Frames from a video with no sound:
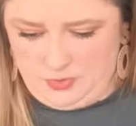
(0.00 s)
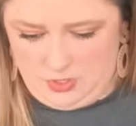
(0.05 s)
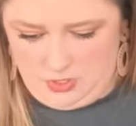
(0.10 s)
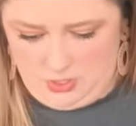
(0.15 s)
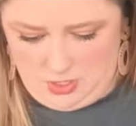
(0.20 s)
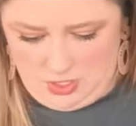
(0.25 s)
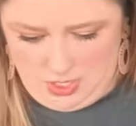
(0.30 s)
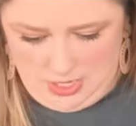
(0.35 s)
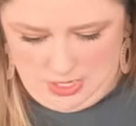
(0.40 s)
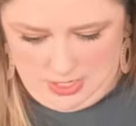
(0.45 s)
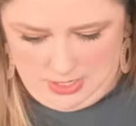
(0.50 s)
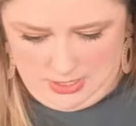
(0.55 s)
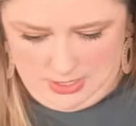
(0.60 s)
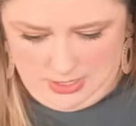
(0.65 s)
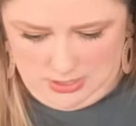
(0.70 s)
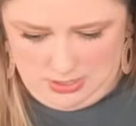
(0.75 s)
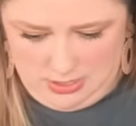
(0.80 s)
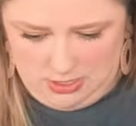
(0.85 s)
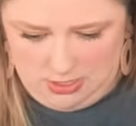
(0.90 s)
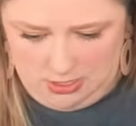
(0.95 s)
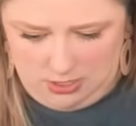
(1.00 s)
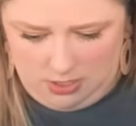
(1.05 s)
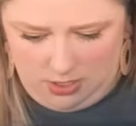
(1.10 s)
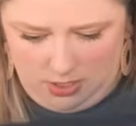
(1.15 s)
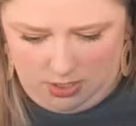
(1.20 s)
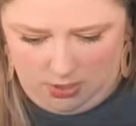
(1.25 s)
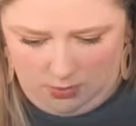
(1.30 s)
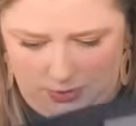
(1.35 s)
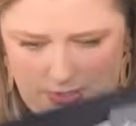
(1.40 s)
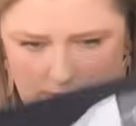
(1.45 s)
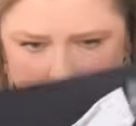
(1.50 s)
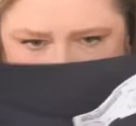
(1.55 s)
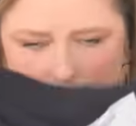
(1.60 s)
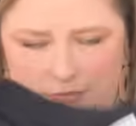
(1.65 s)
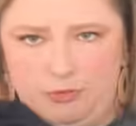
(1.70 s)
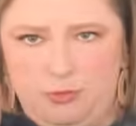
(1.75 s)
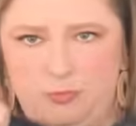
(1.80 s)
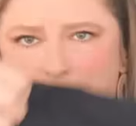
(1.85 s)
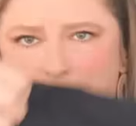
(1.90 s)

All right, I think this is another one I got for my